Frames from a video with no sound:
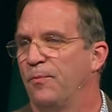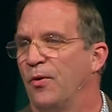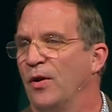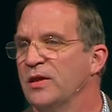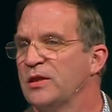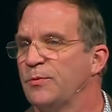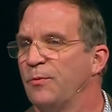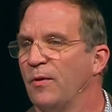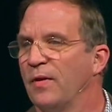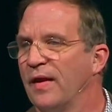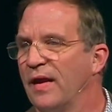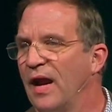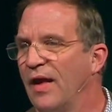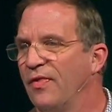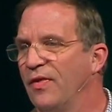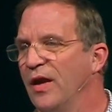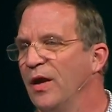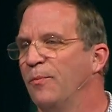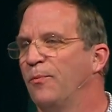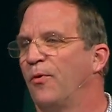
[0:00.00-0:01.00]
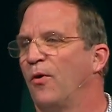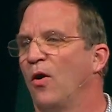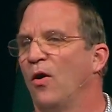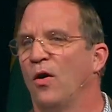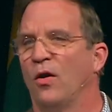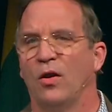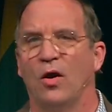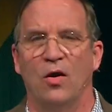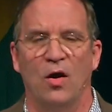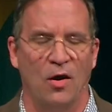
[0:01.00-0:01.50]
principle that I think
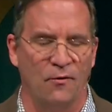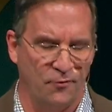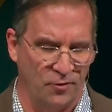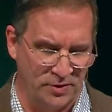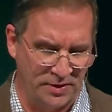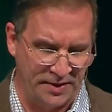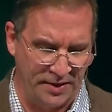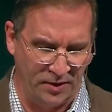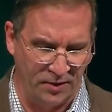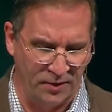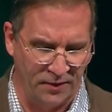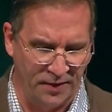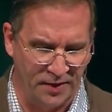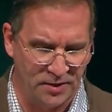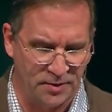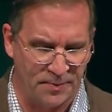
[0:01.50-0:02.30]
Paul offers here in this